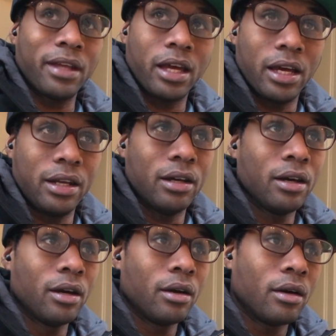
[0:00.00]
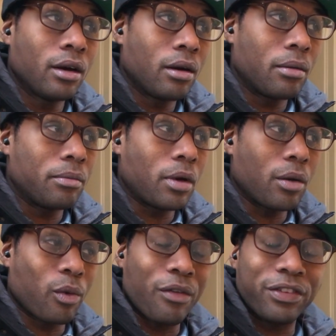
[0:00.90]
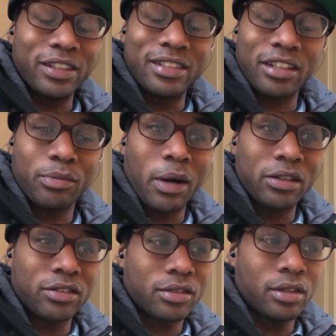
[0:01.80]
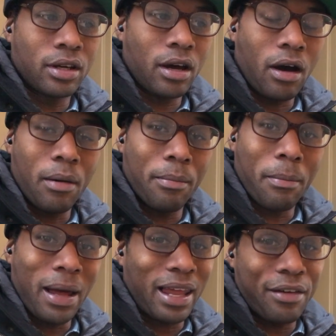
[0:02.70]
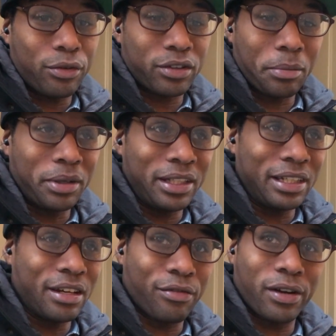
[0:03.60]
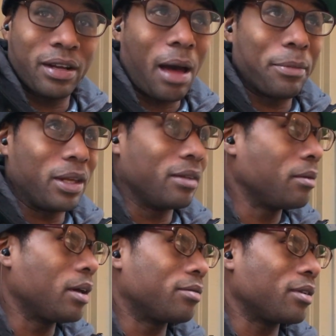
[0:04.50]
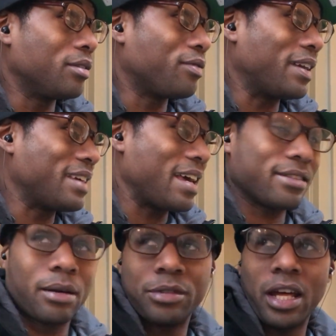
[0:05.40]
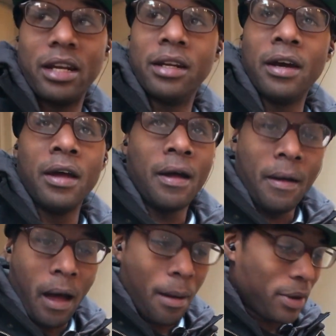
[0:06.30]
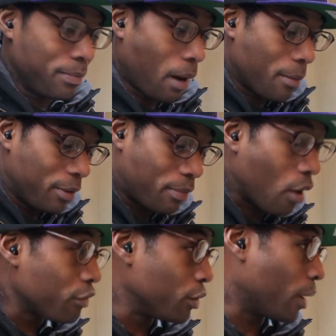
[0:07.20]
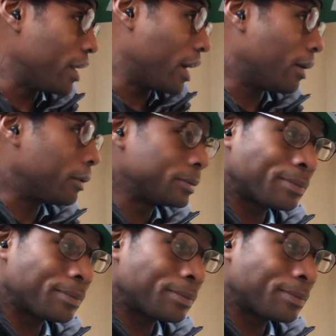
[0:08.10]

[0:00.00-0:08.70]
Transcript: in roughly 6 months, my life was completely different. I mean, it's fantastic. I'm in Bellevue right now